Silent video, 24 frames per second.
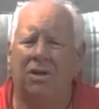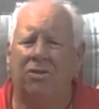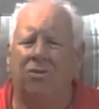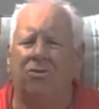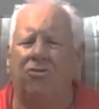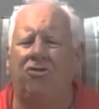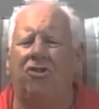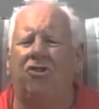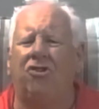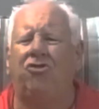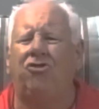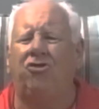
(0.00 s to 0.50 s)
There
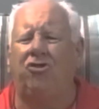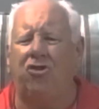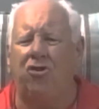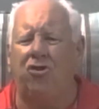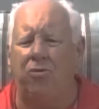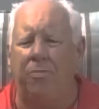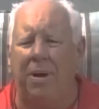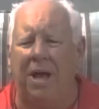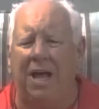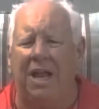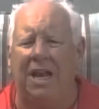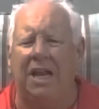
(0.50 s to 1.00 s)
are just
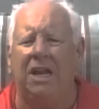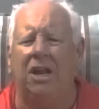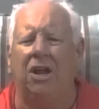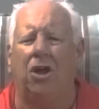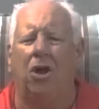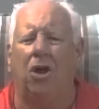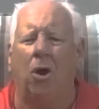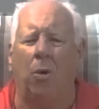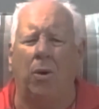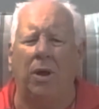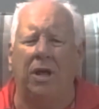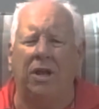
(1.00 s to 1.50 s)
too many to
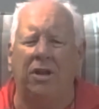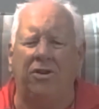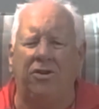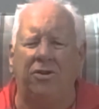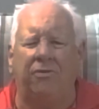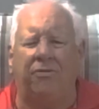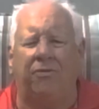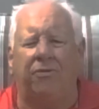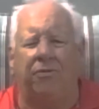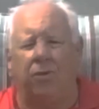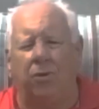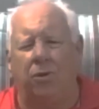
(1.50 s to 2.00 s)
go
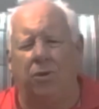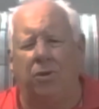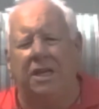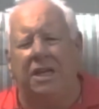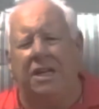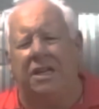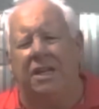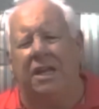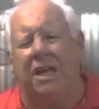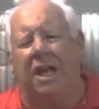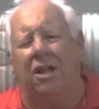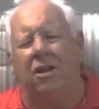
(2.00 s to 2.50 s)
into full
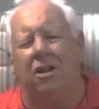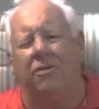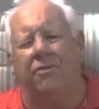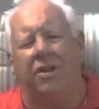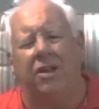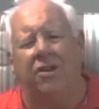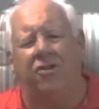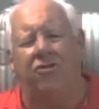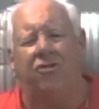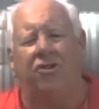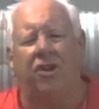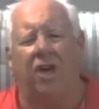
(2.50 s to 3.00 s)
detail of
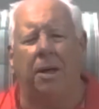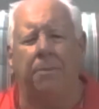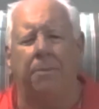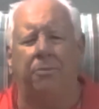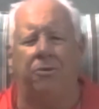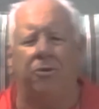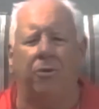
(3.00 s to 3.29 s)
each type